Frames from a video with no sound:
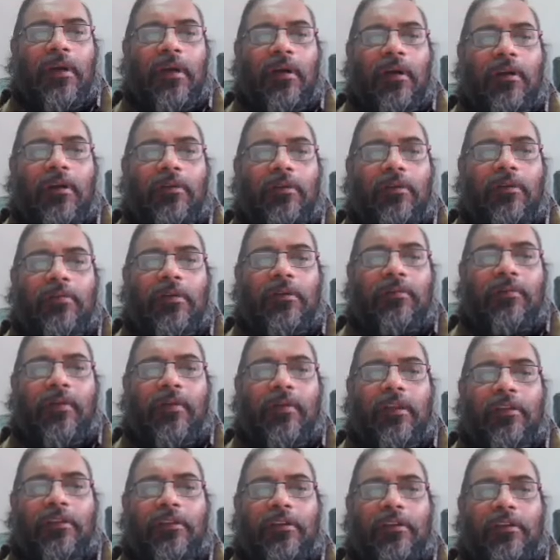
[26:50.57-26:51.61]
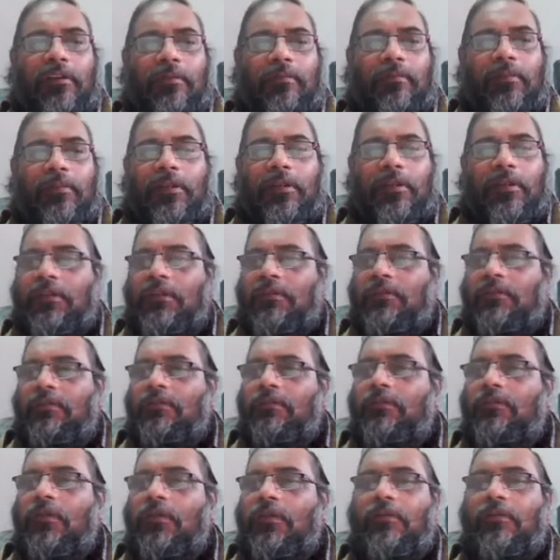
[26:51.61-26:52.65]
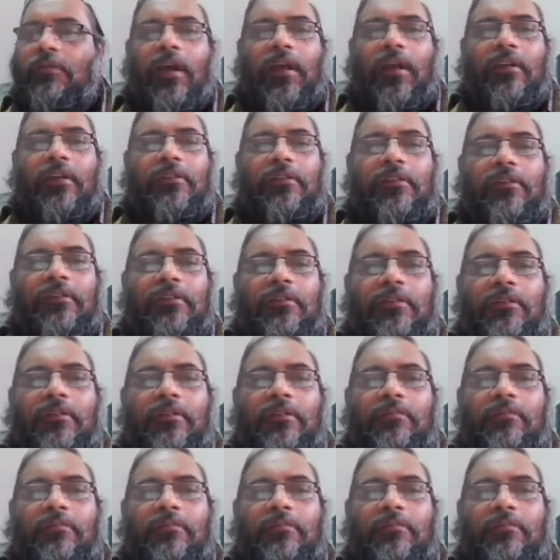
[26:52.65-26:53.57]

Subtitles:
and Google file system. This is Google file system.